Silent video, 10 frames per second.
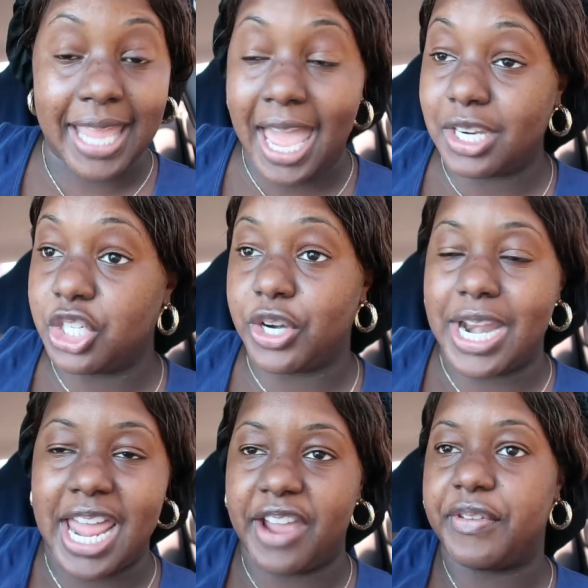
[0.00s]
calendar
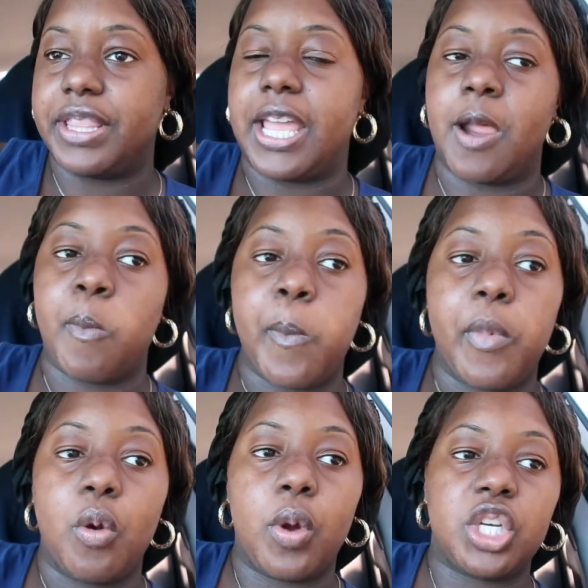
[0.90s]
and everything,
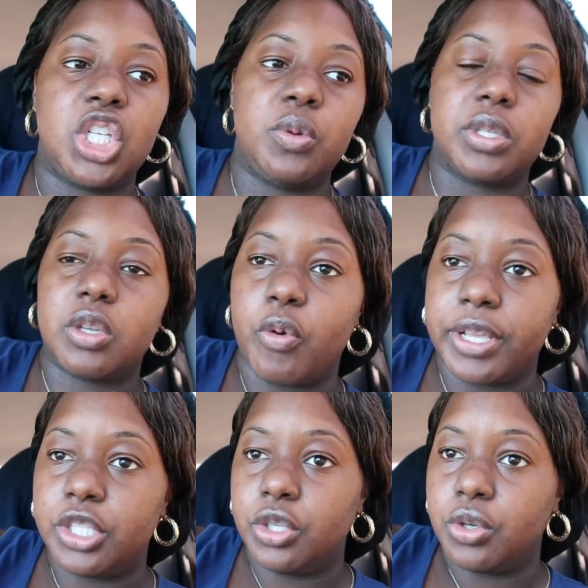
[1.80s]
where she was
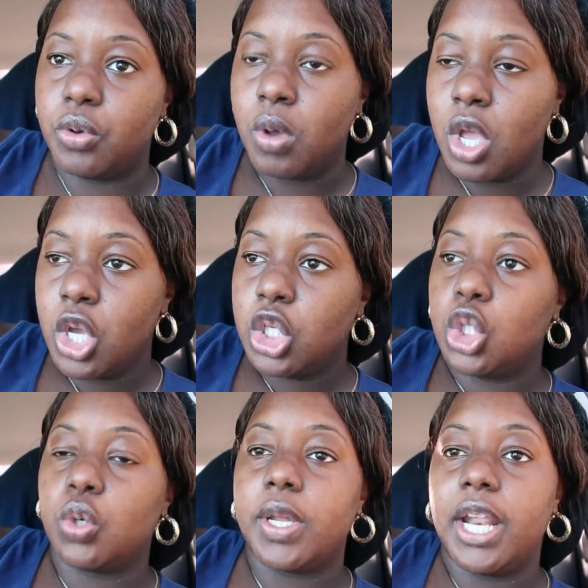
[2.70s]
going to
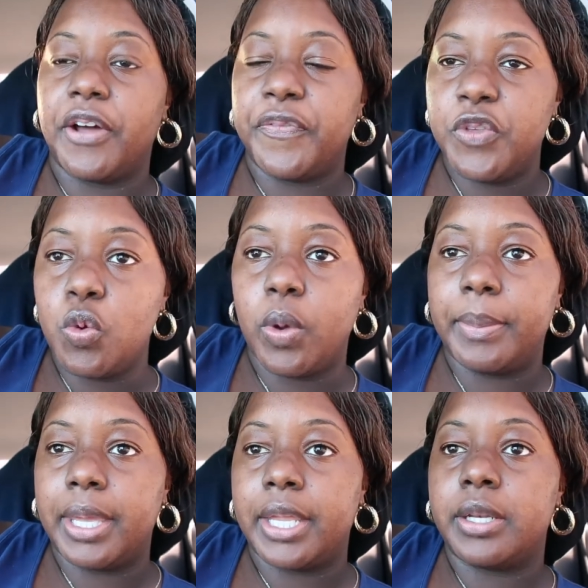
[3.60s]
treat a few
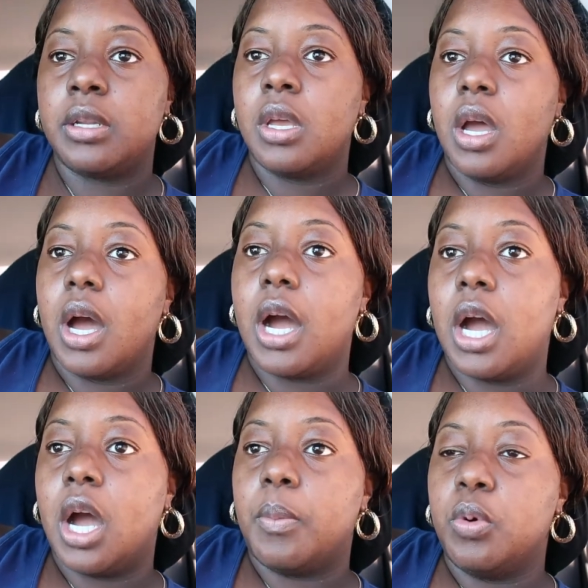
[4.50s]
women
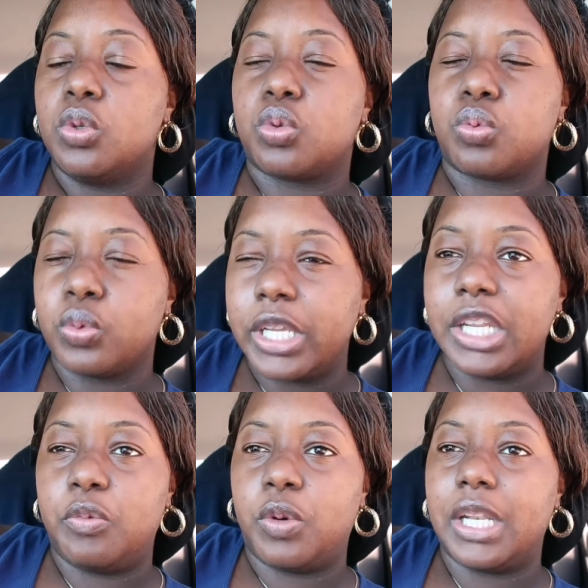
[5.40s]
who's
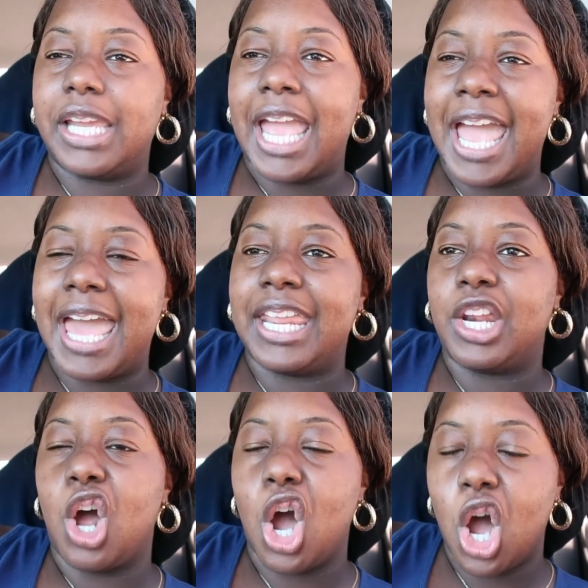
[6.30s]
really, really had
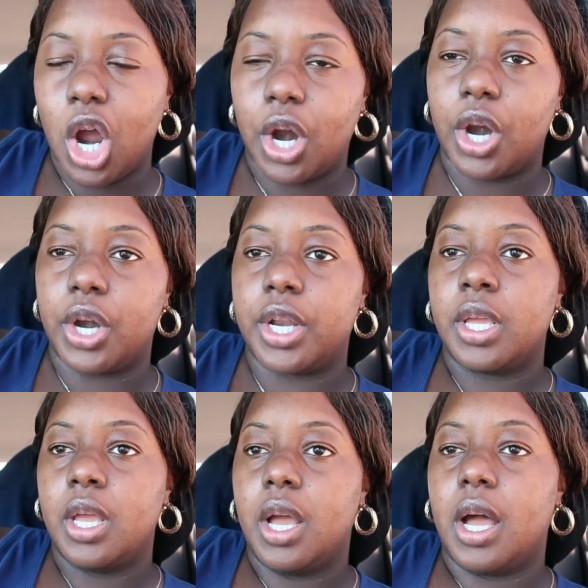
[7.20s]
it hard
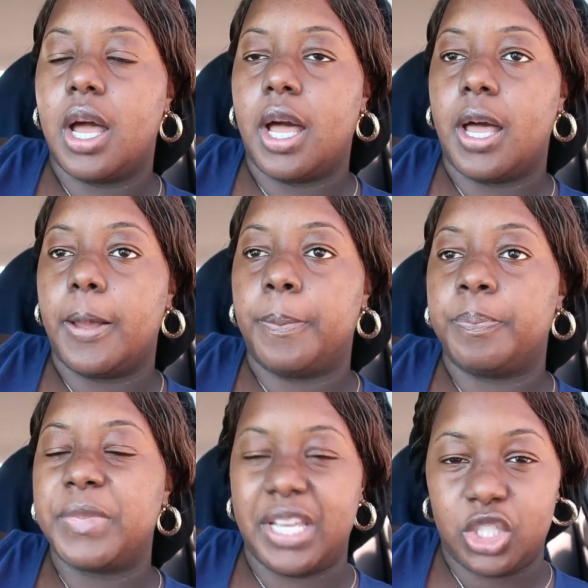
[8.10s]

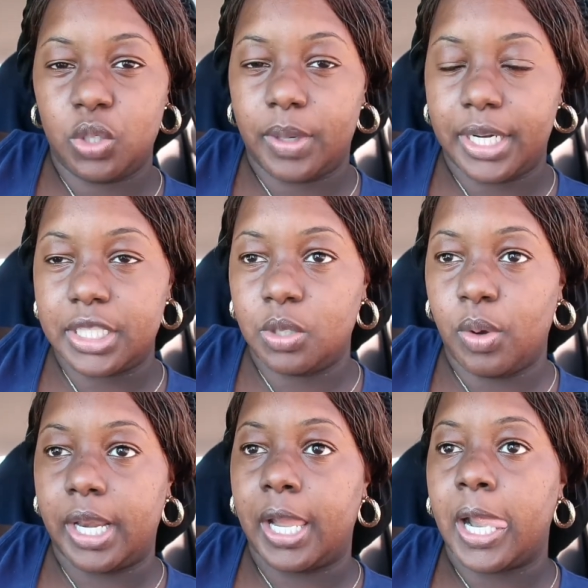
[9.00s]
in
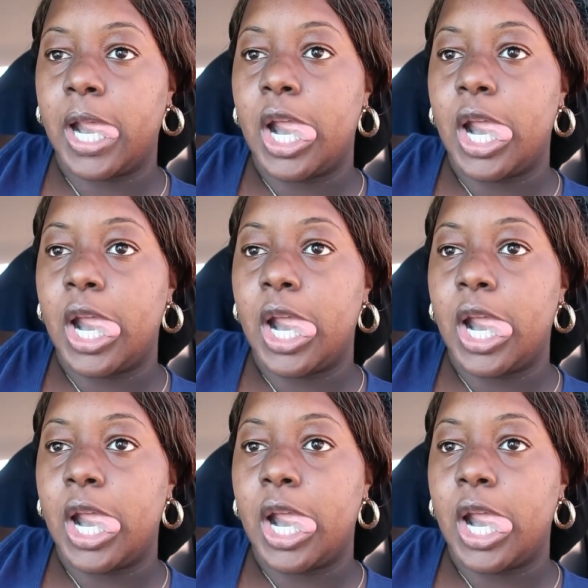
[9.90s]
2020,